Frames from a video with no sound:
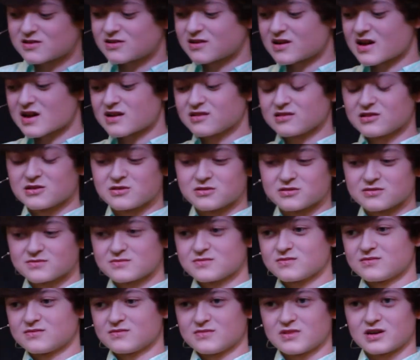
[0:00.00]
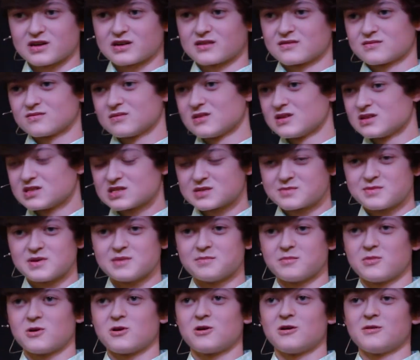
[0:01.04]
or had a little, like,
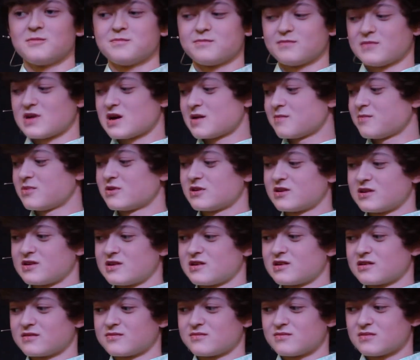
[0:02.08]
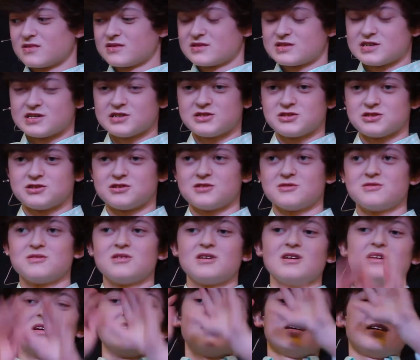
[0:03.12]
spitball, I put it in the tissue,
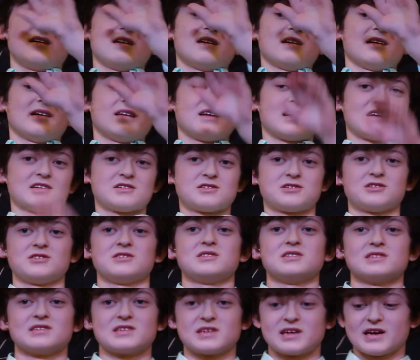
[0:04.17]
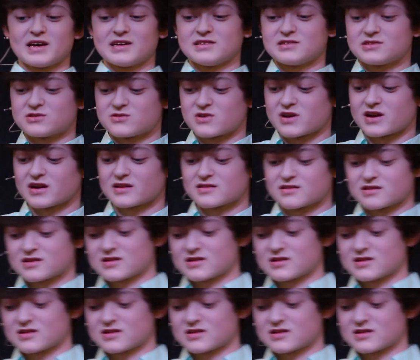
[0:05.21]
and I'd shoot it to gain strength